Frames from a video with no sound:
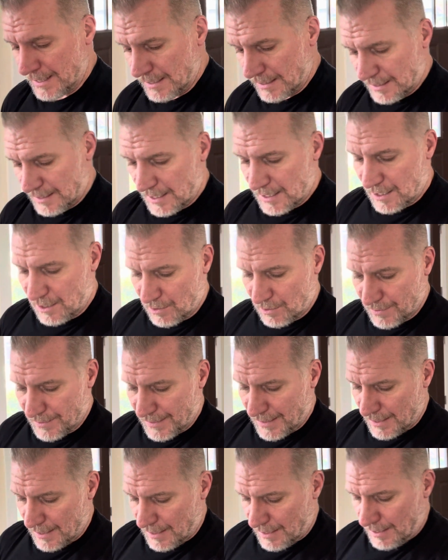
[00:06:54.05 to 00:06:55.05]
Now,
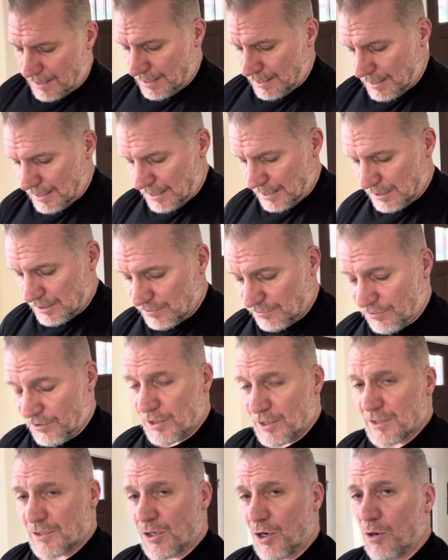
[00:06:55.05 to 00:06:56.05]
as far
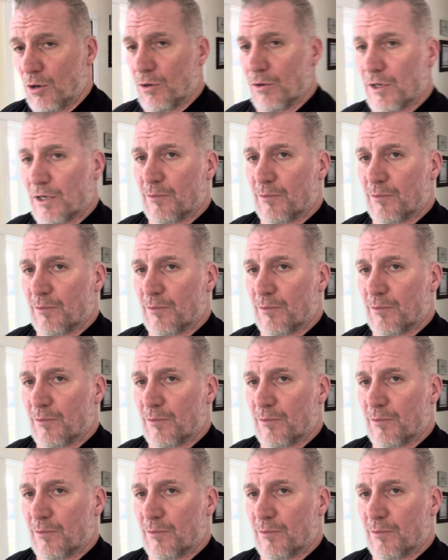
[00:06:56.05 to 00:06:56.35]
as holding